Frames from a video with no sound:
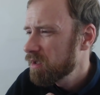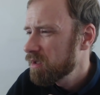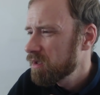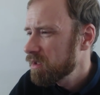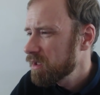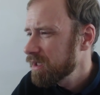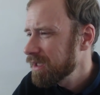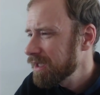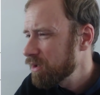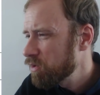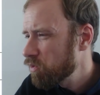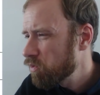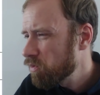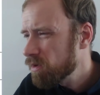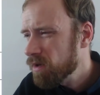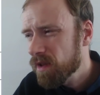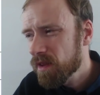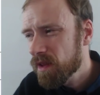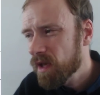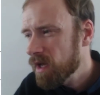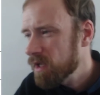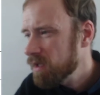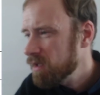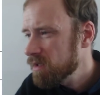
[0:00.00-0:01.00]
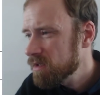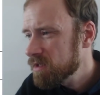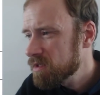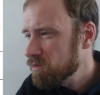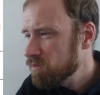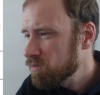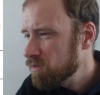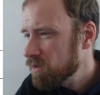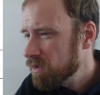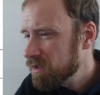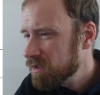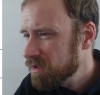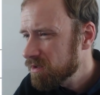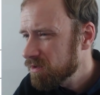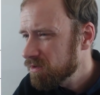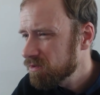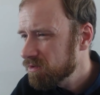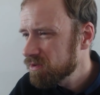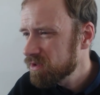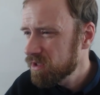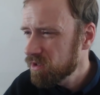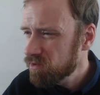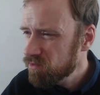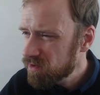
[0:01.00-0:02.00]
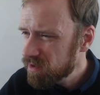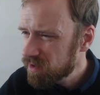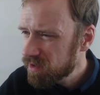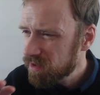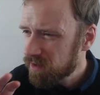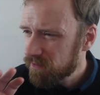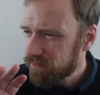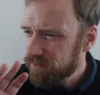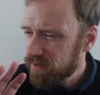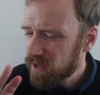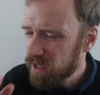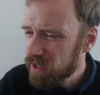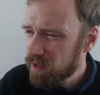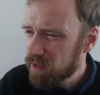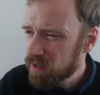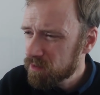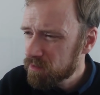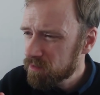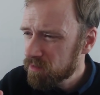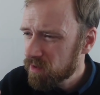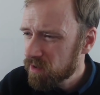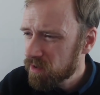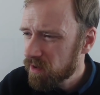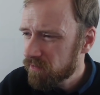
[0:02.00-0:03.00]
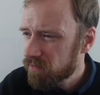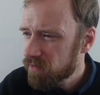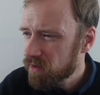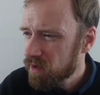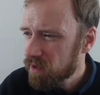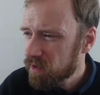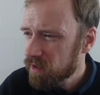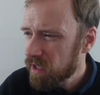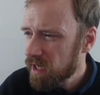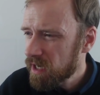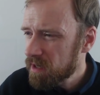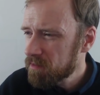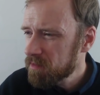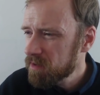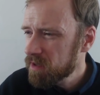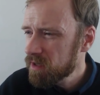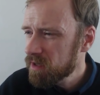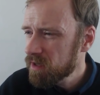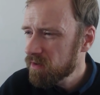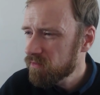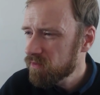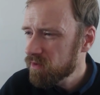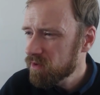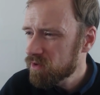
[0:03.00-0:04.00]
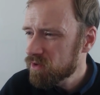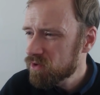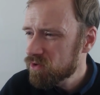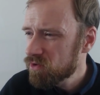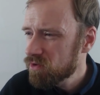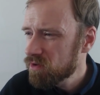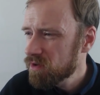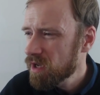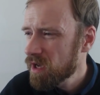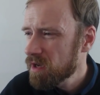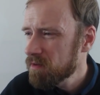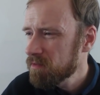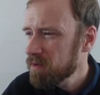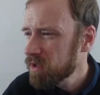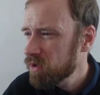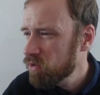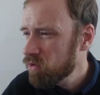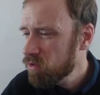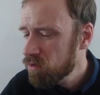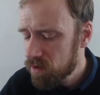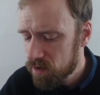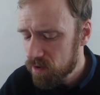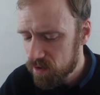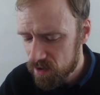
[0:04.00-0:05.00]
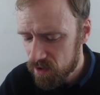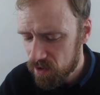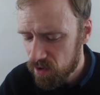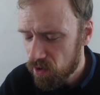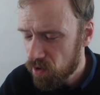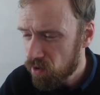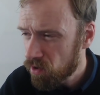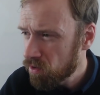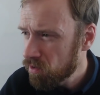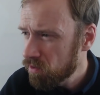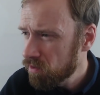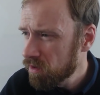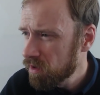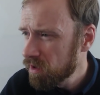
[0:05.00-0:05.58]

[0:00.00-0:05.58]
in order that doesn't work. So she was a victim of the calamity of the tsunami 2 years ago.